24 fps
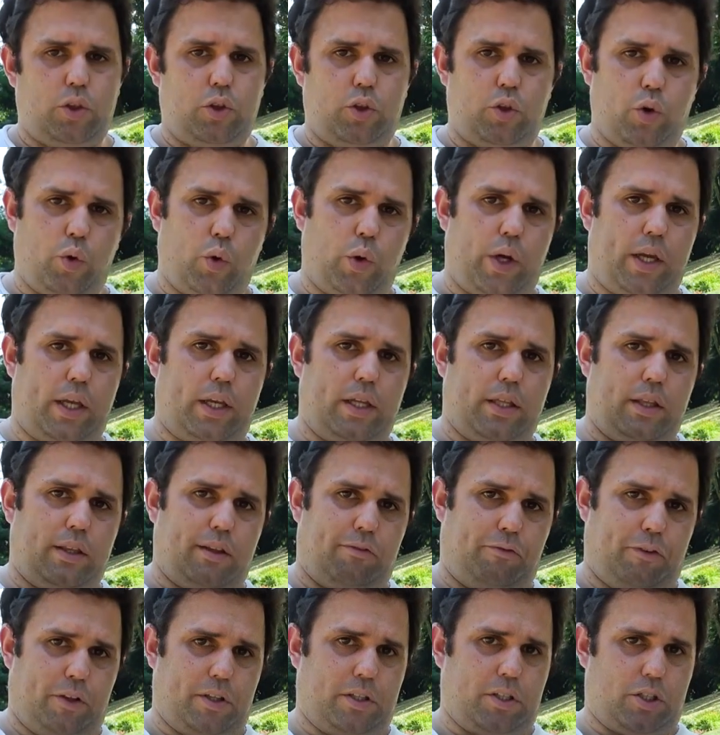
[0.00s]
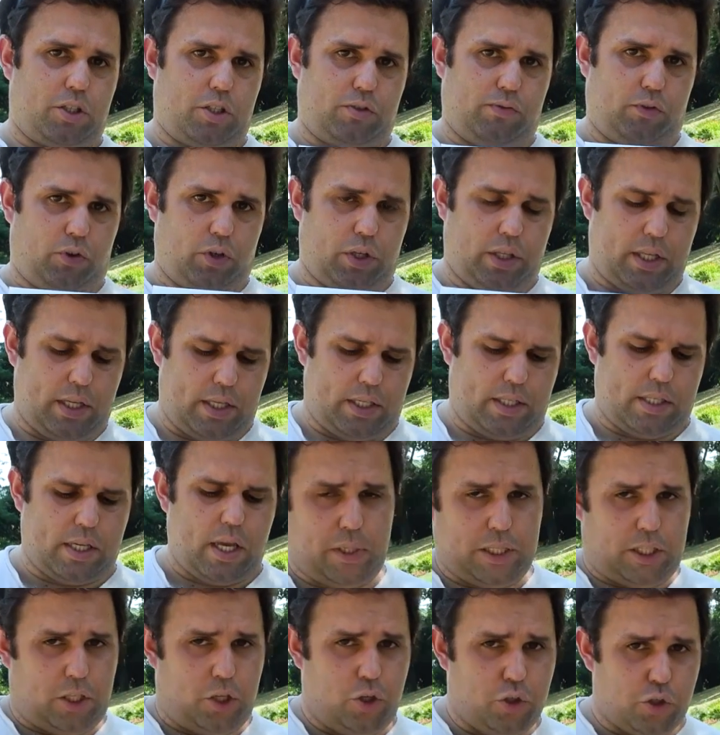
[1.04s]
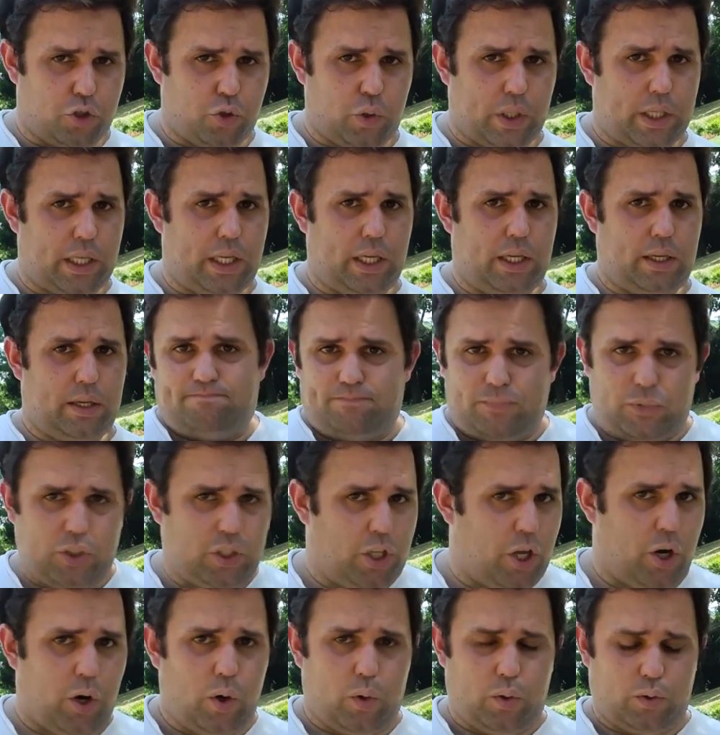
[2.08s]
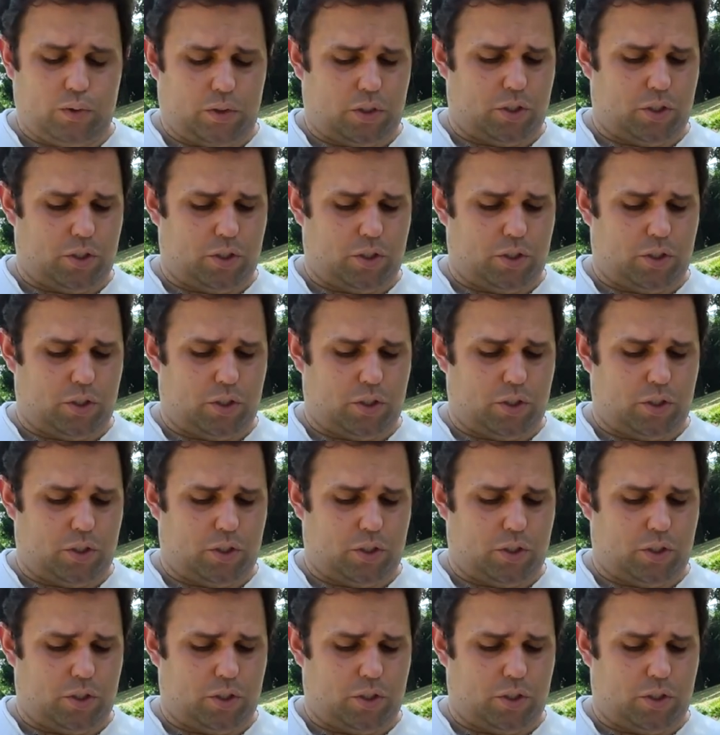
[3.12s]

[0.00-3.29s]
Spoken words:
doing the filters for this. But usually, no,